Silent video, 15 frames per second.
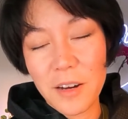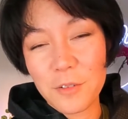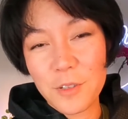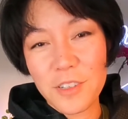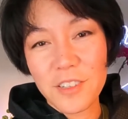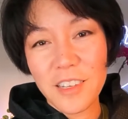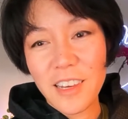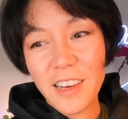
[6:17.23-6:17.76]

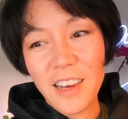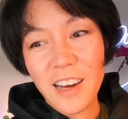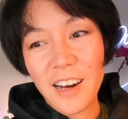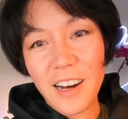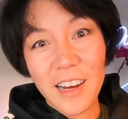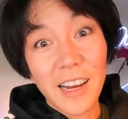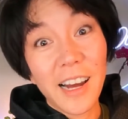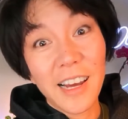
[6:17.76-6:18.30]
out.
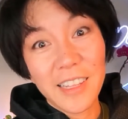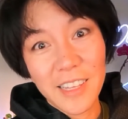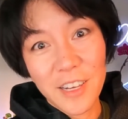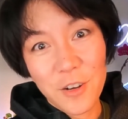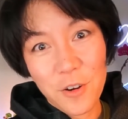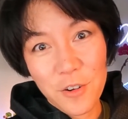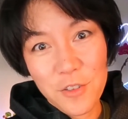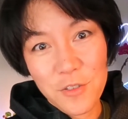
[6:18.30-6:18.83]
I highly
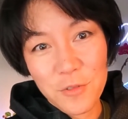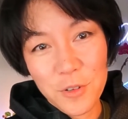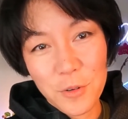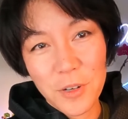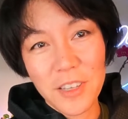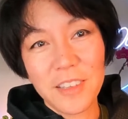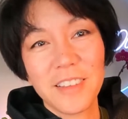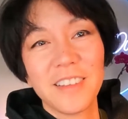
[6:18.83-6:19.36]
encourage you to
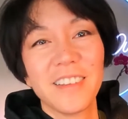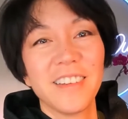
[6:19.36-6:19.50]
do it.